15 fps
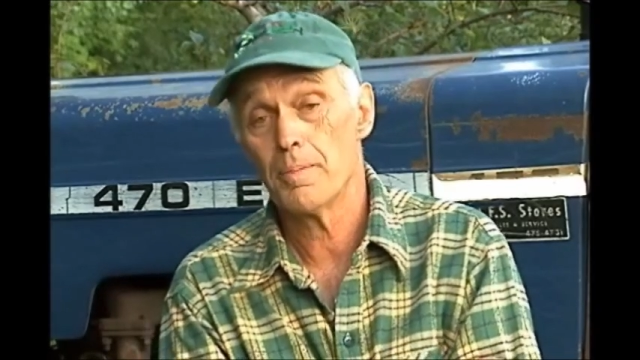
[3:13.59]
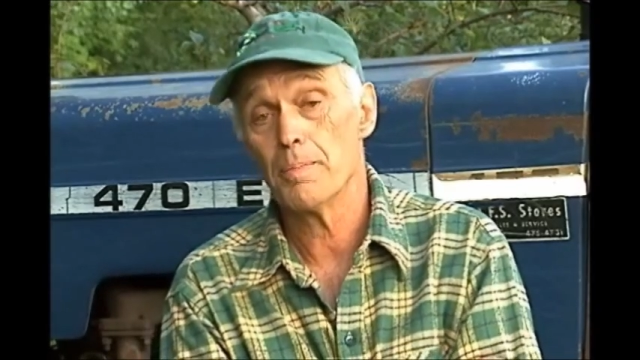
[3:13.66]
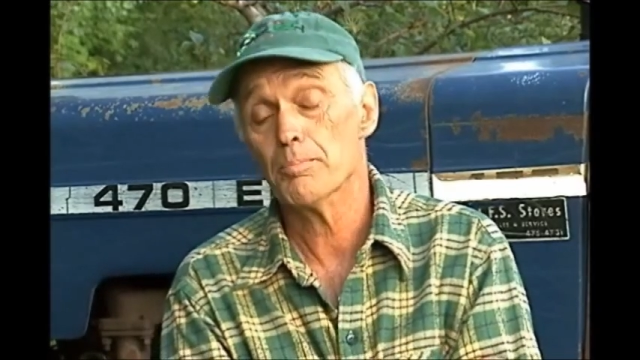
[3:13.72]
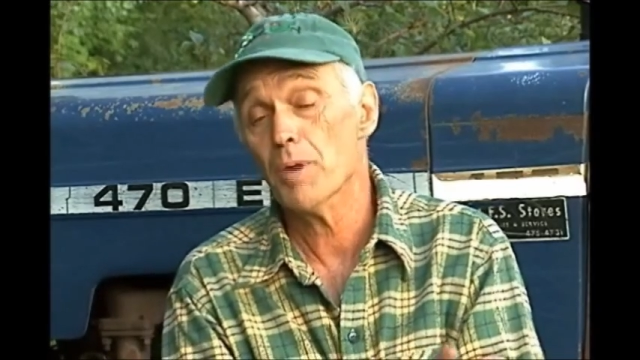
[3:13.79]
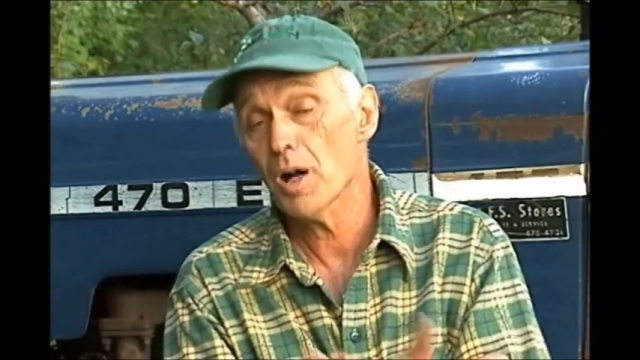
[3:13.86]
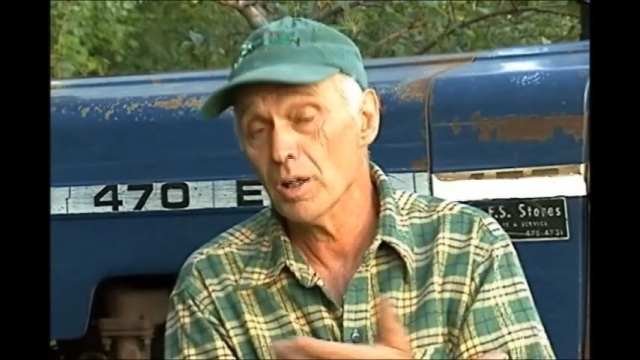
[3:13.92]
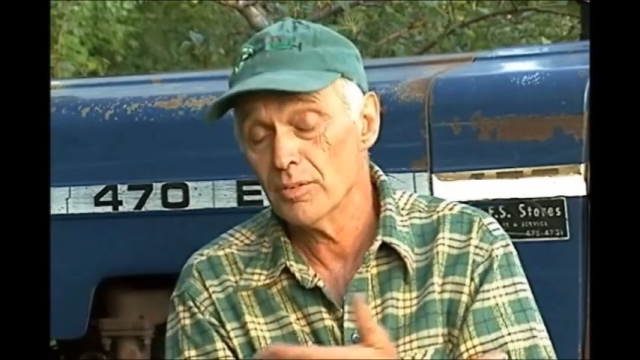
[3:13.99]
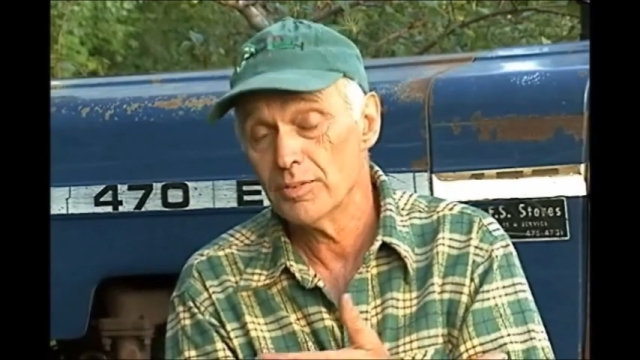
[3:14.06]

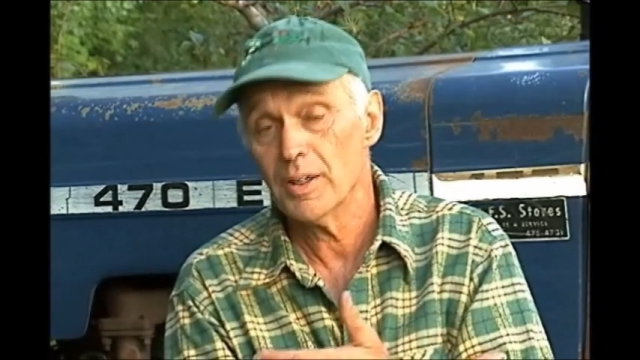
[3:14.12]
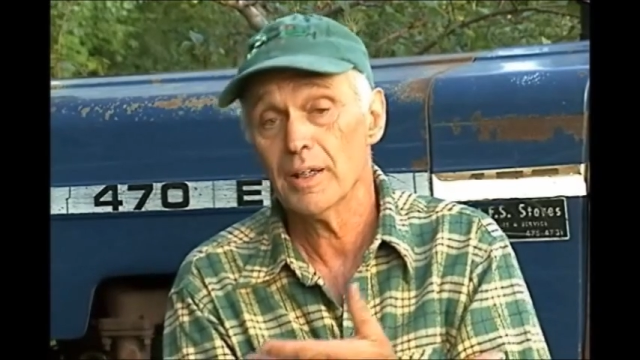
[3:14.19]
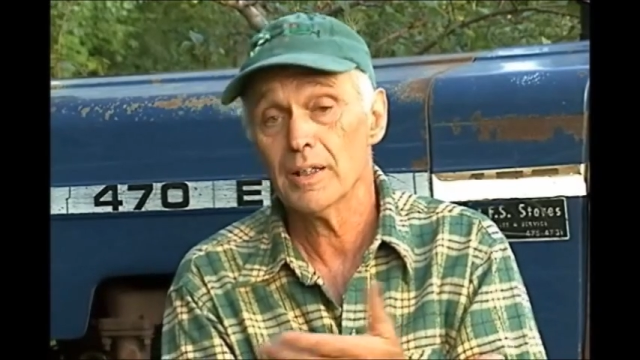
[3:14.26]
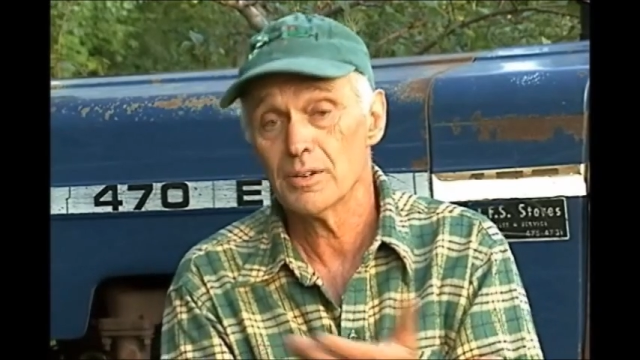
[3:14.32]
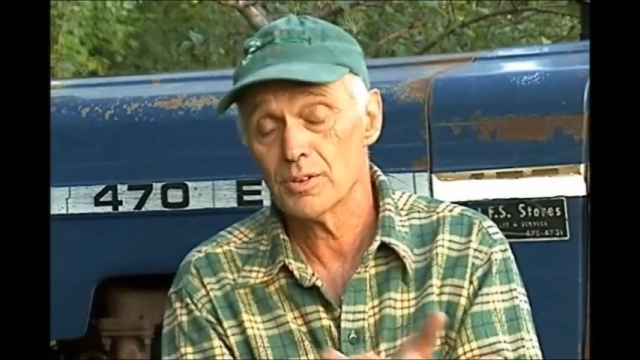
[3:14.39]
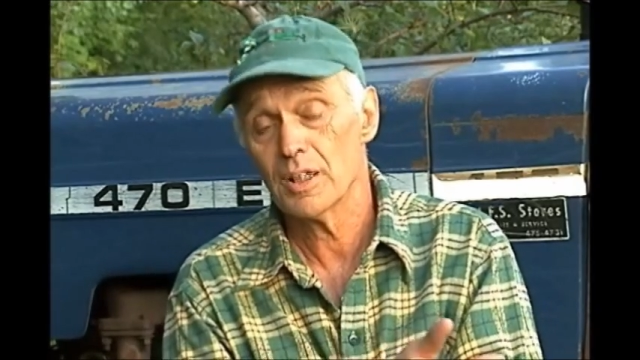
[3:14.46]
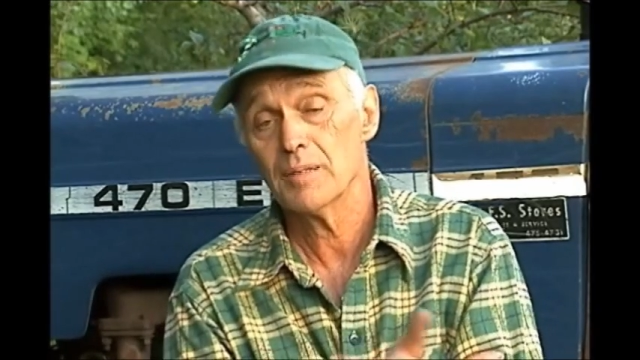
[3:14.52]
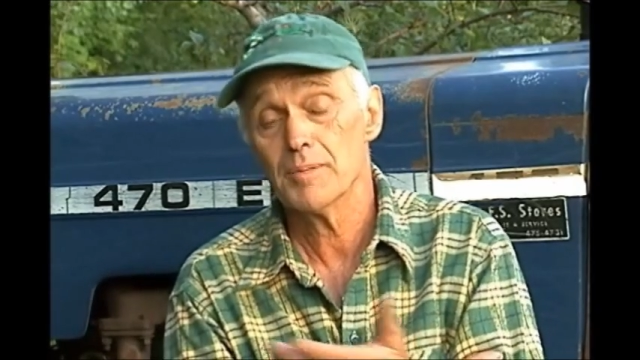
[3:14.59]
mollify
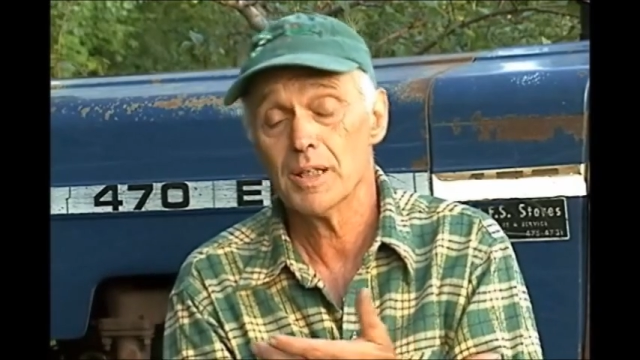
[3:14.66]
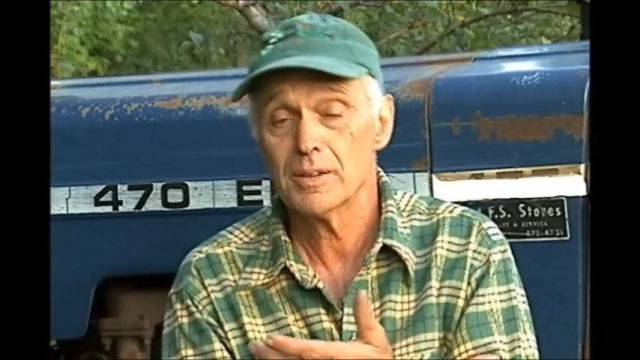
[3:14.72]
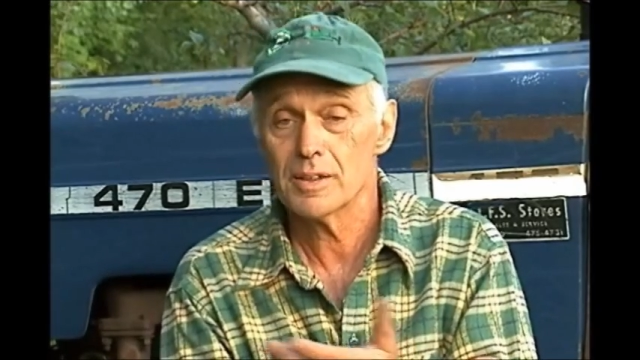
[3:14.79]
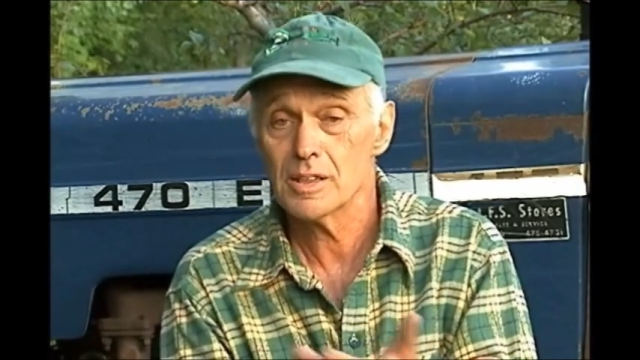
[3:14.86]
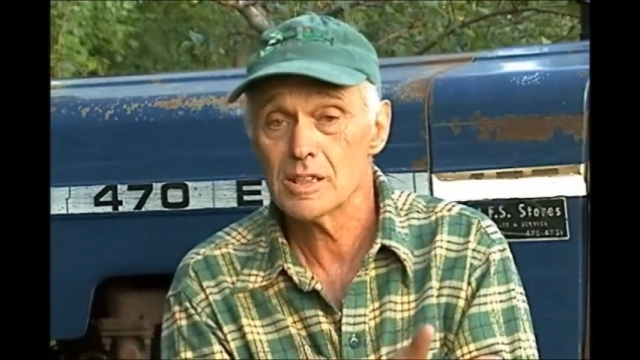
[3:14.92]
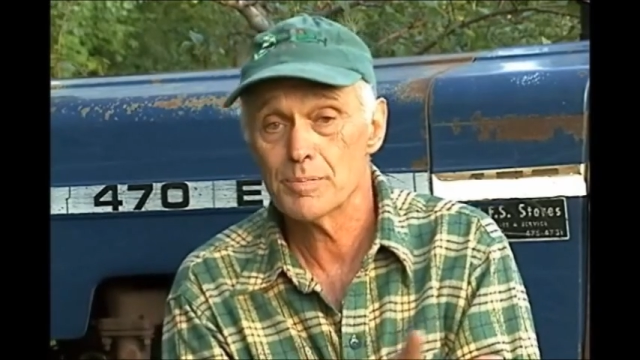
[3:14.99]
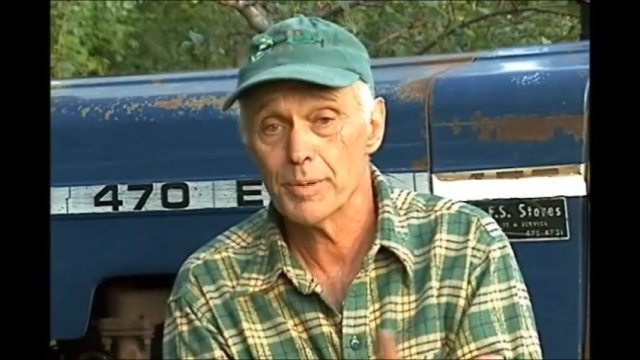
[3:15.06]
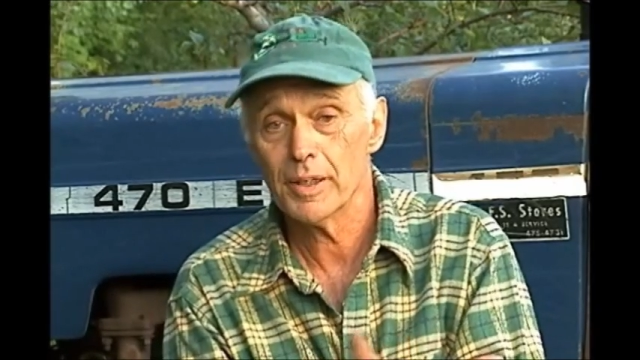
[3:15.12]
and try and make
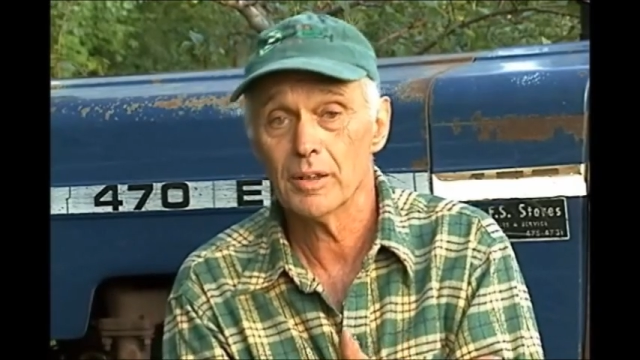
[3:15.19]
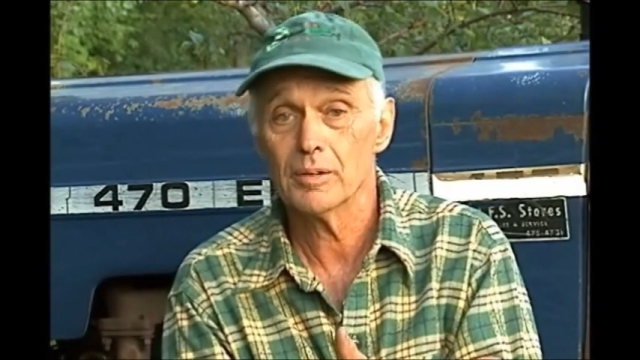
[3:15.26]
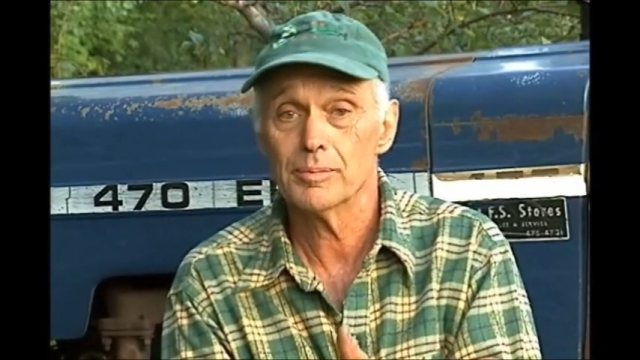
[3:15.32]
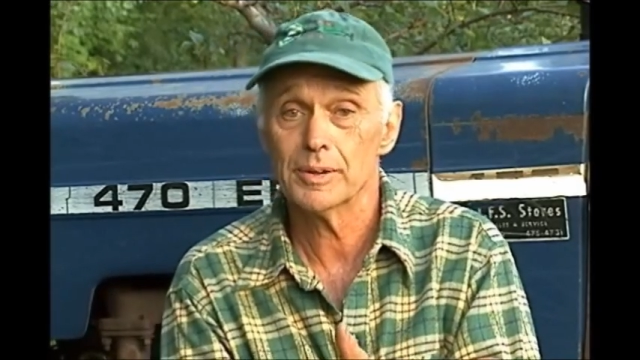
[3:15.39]
things better,